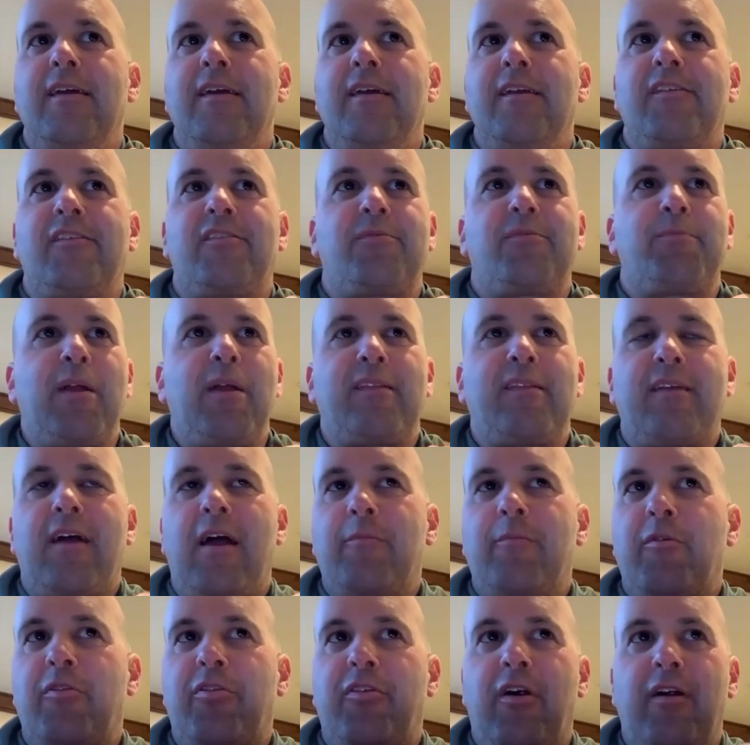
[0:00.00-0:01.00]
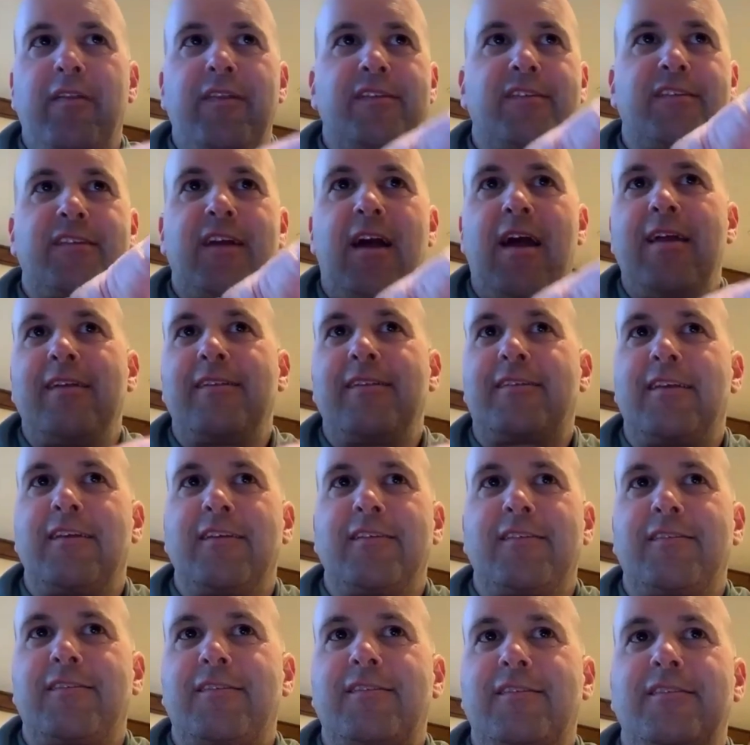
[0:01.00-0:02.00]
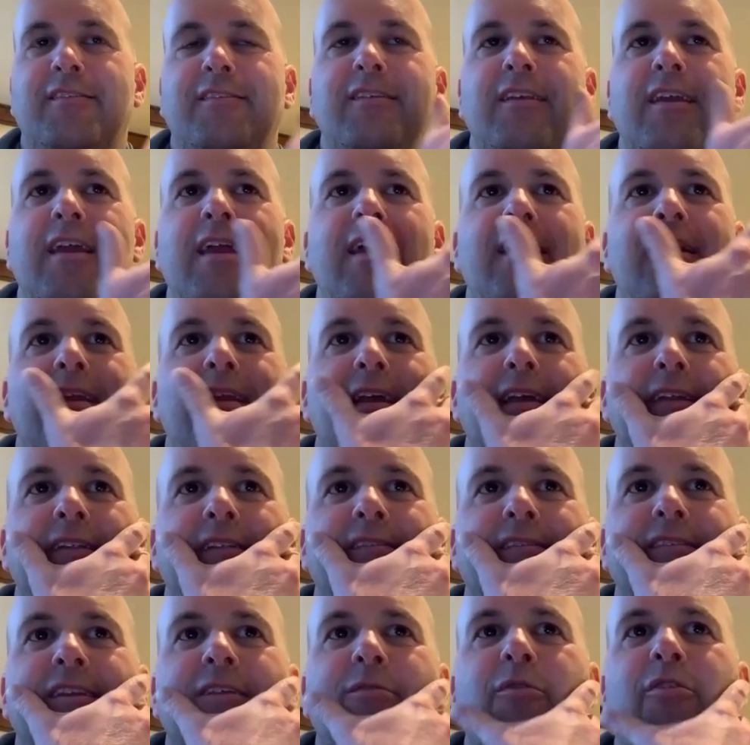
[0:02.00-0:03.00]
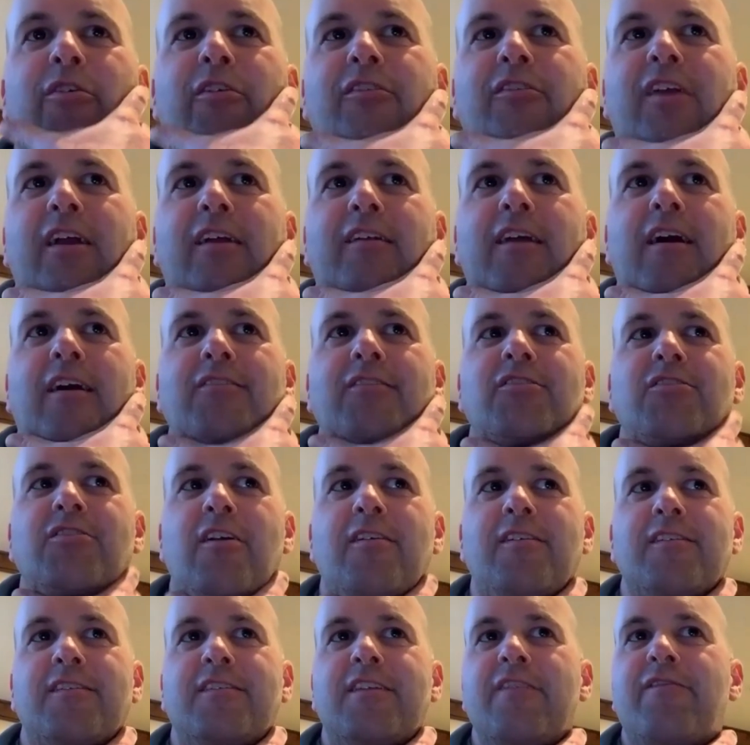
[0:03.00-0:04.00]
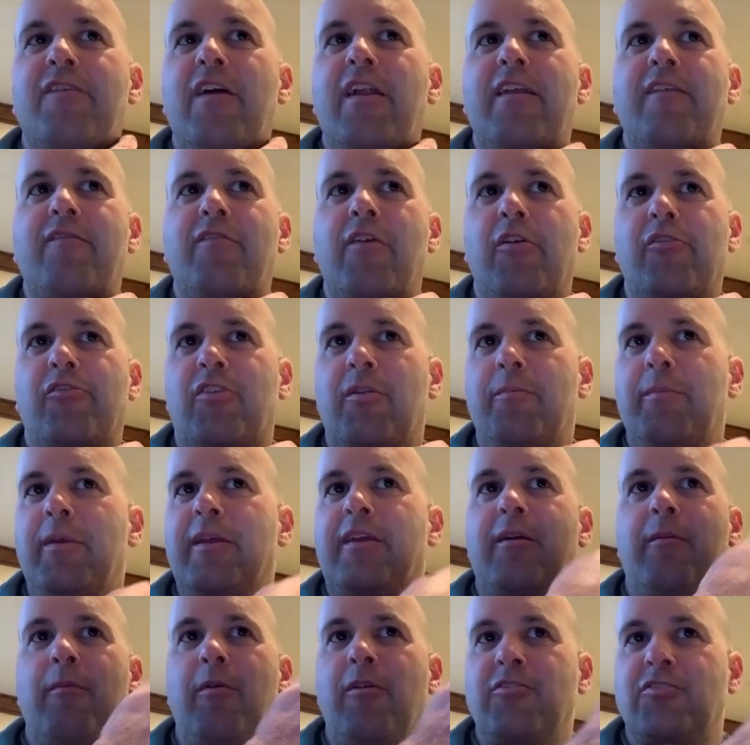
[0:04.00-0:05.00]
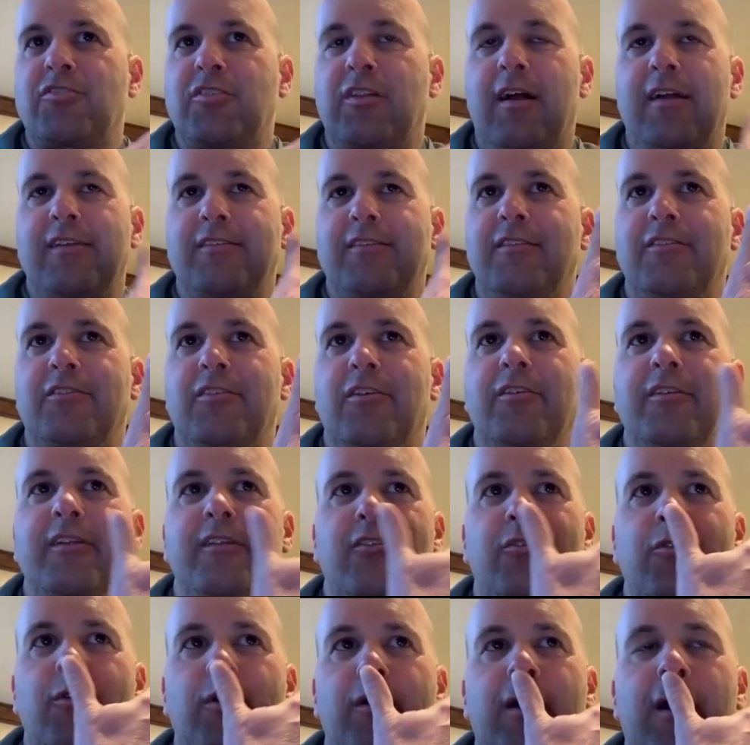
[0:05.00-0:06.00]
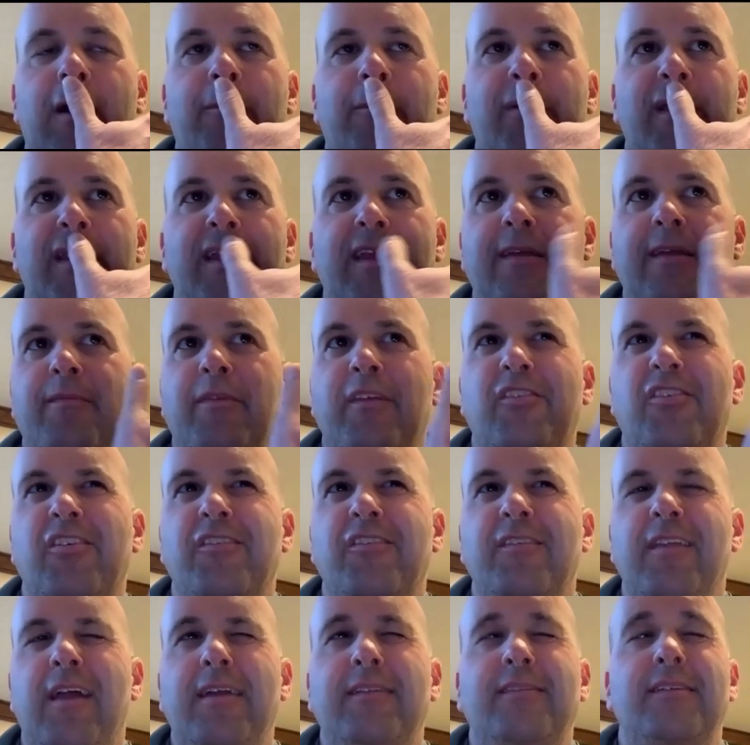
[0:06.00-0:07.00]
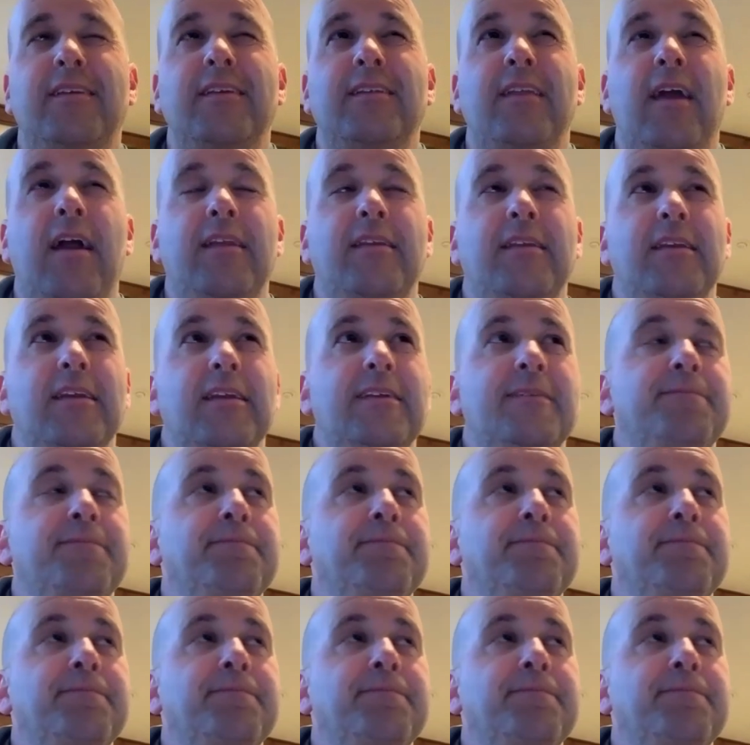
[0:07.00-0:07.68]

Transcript: spend time with all the scientists and see what their technologies are and see if any of those could be commercialized and turned into a company. And this is 1998.